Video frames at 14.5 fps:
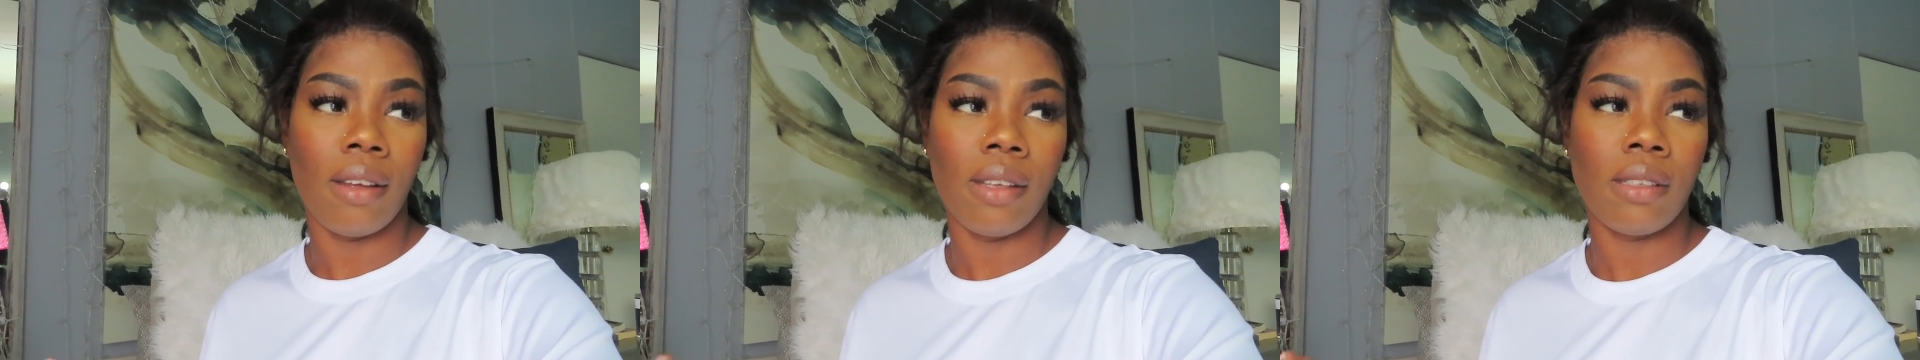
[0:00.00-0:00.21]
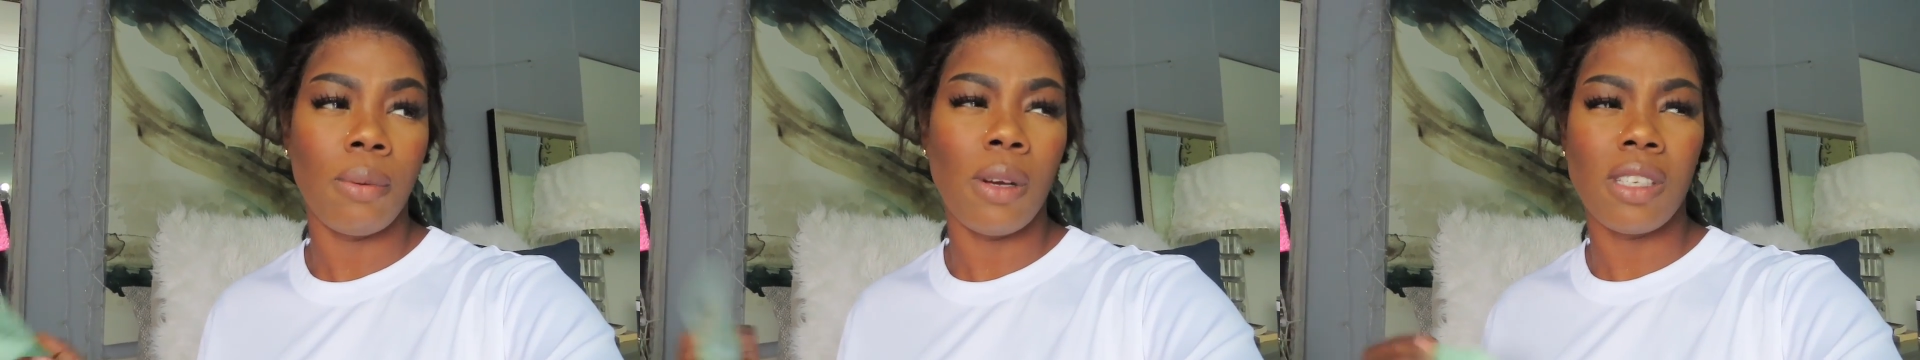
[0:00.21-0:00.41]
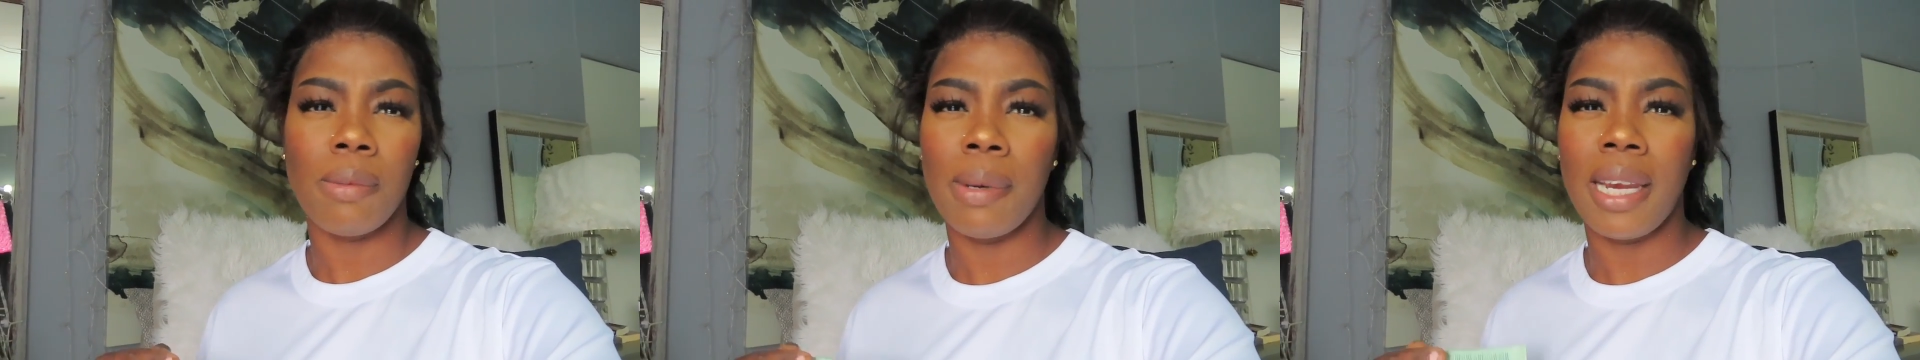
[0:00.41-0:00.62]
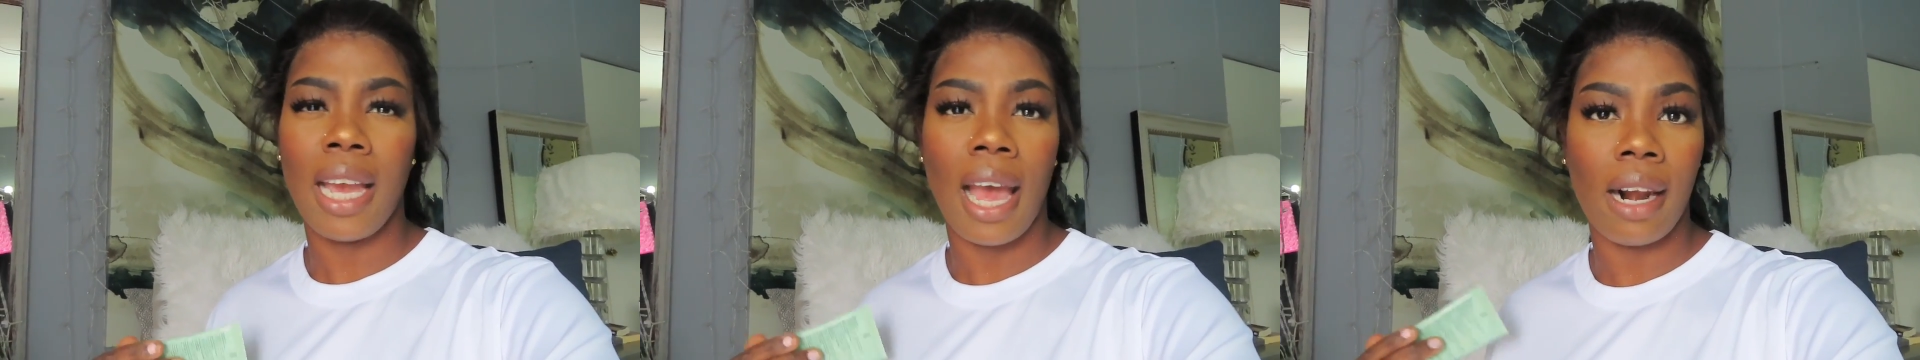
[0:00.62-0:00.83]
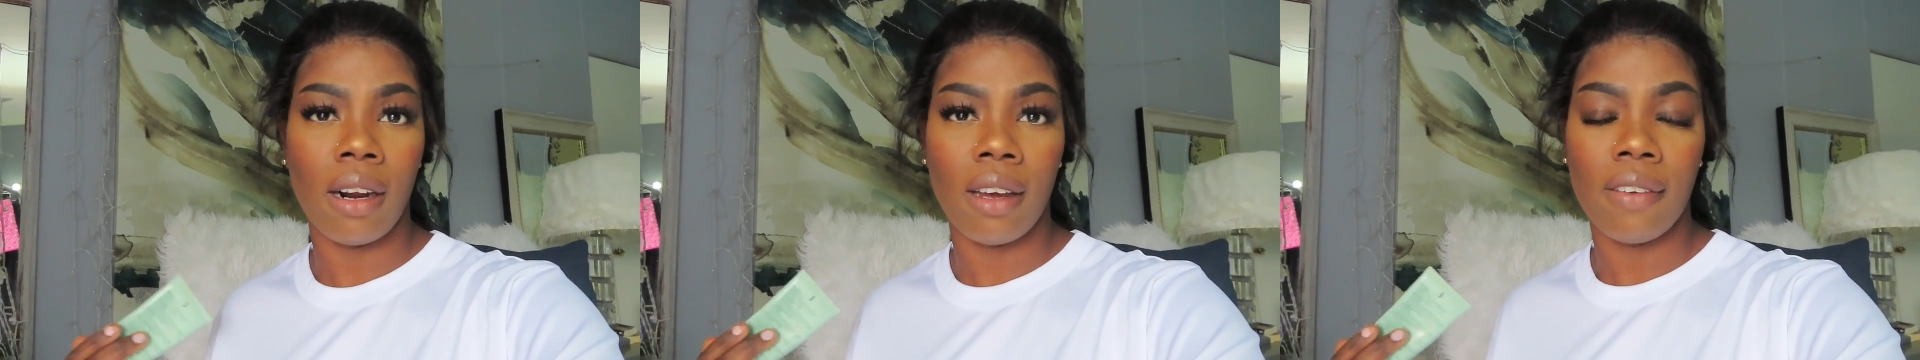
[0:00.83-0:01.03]
supposed to be
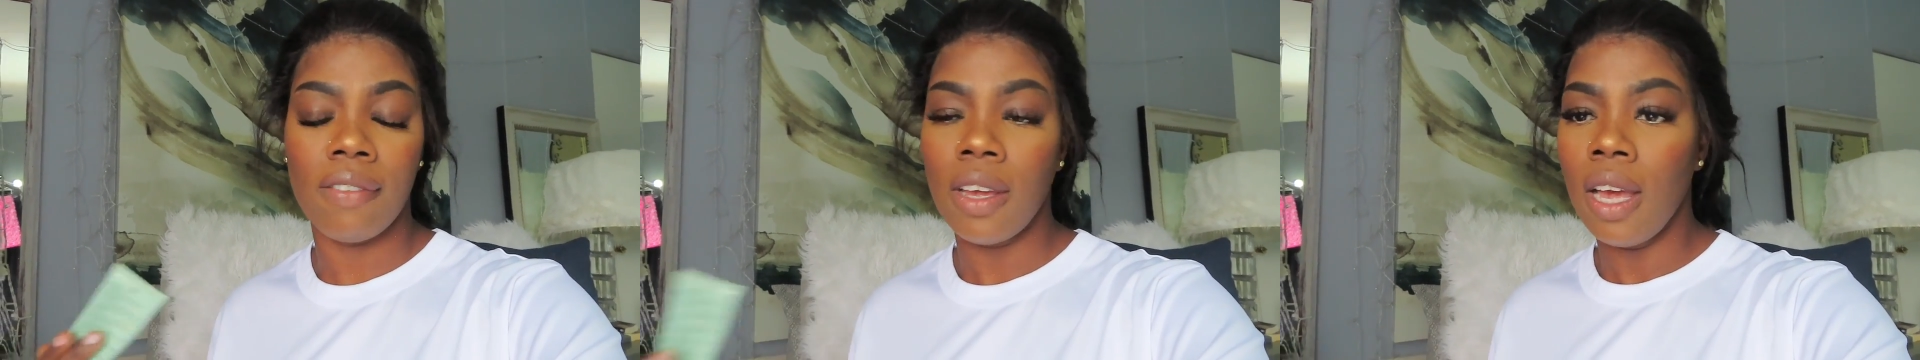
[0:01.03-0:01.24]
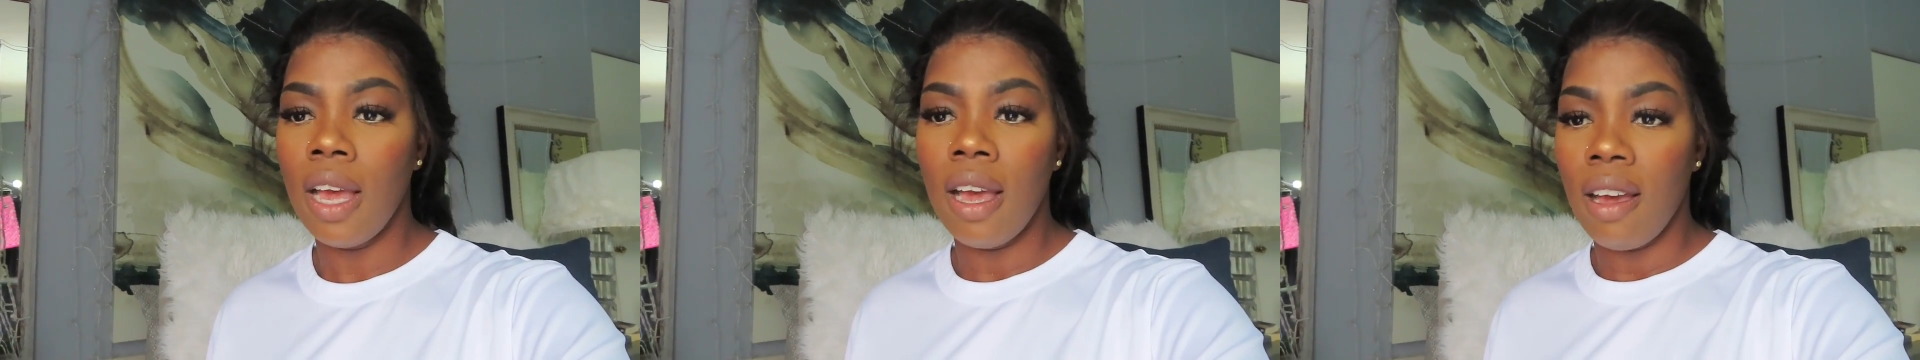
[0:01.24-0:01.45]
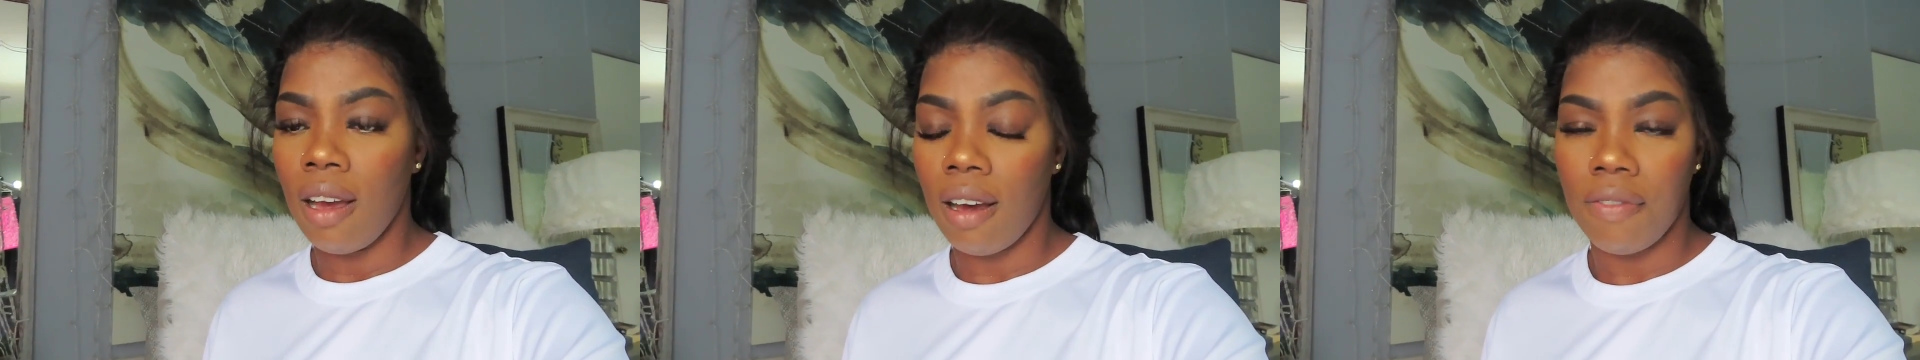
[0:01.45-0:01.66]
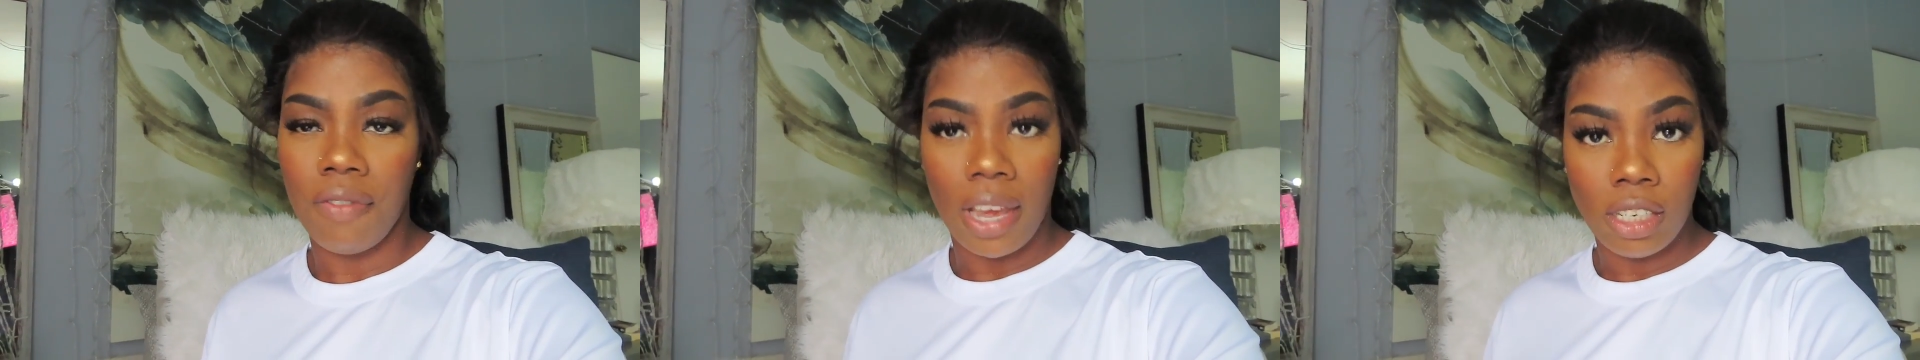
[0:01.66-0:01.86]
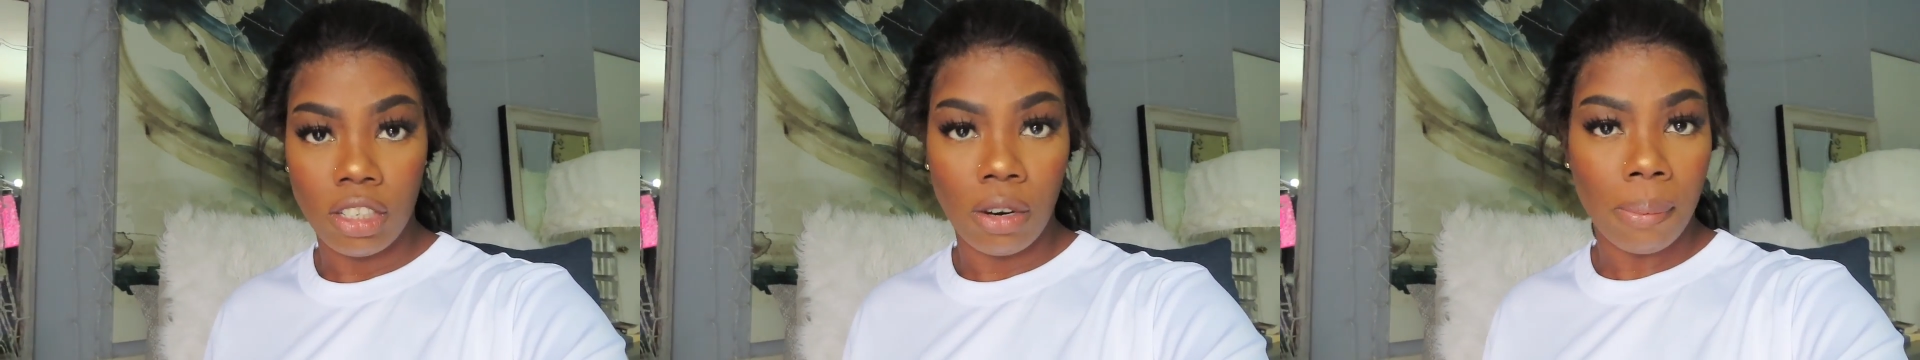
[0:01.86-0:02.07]
kind of a
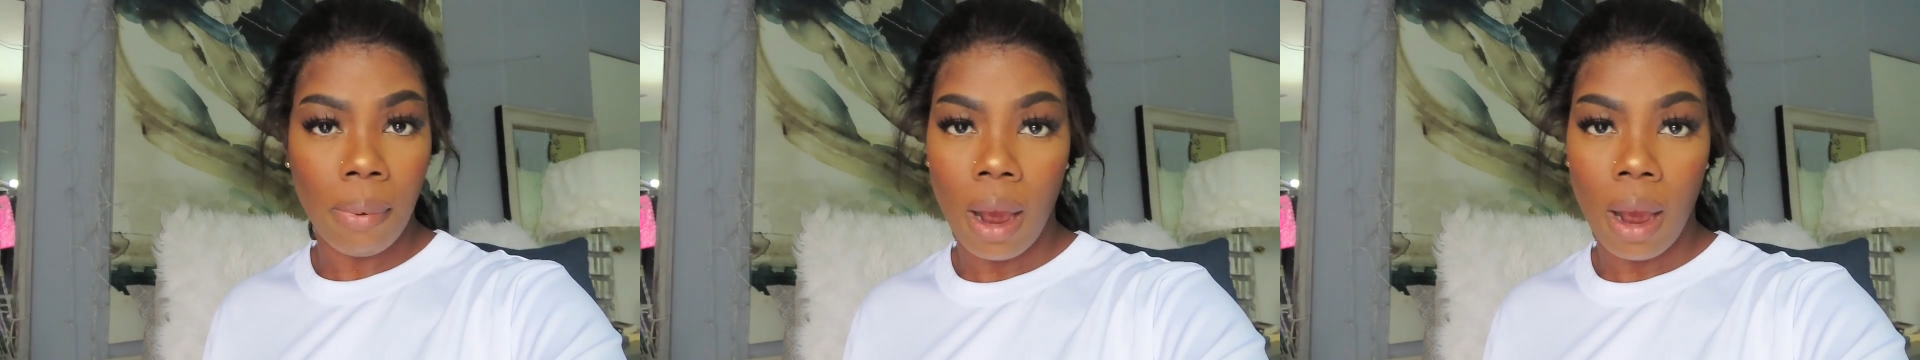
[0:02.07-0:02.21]
facial